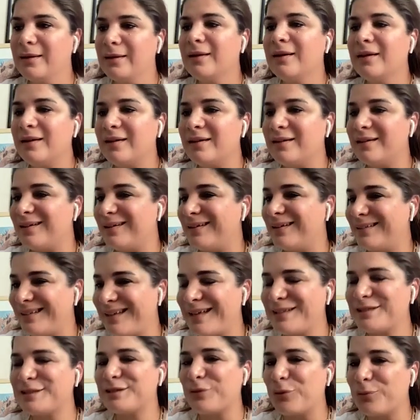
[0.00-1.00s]

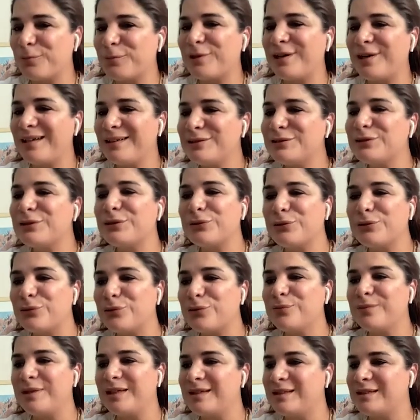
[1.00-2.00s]
Thus, operating
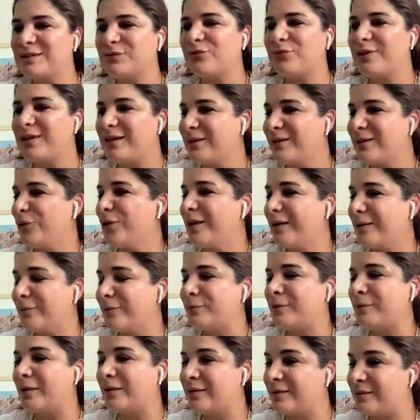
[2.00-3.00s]
room is where
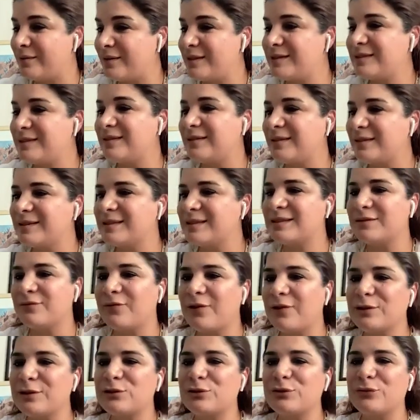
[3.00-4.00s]
our residents
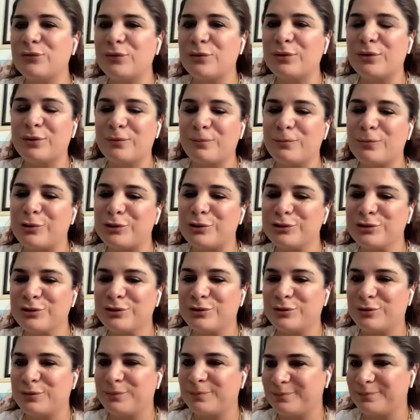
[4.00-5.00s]
want to work
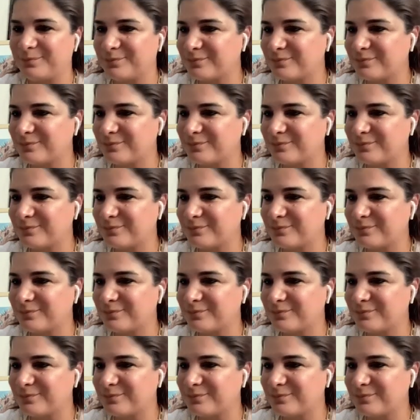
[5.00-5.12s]
most.